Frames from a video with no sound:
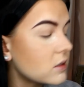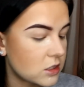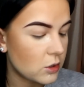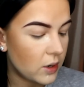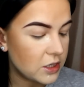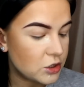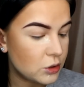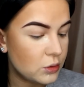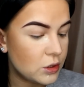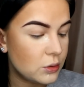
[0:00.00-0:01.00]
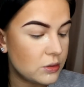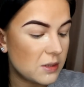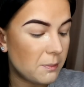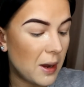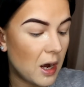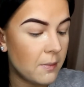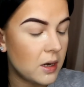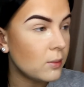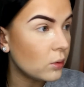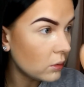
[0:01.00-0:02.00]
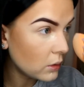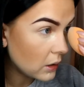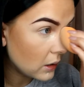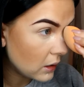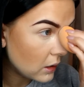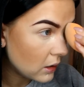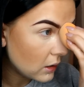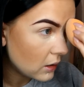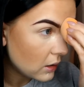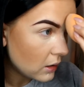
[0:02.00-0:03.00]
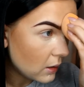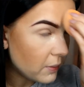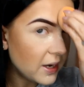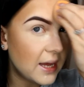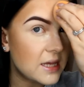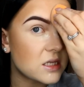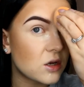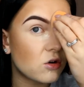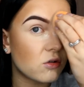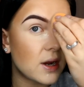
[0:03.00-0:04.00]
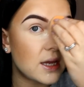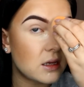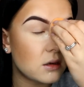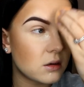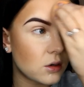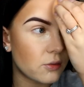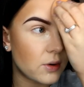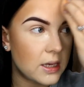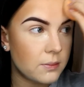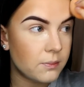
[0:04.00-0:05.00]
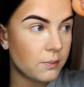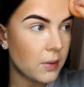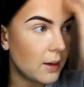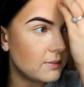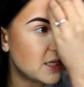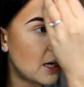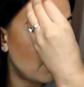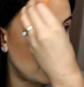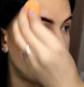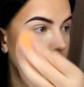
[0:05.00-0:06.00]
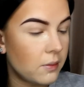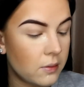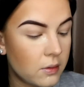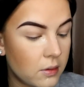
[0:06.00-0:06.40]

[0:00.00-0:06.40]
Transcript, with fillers: So I do use the bare minimal, but it is a great, great um, setting powder.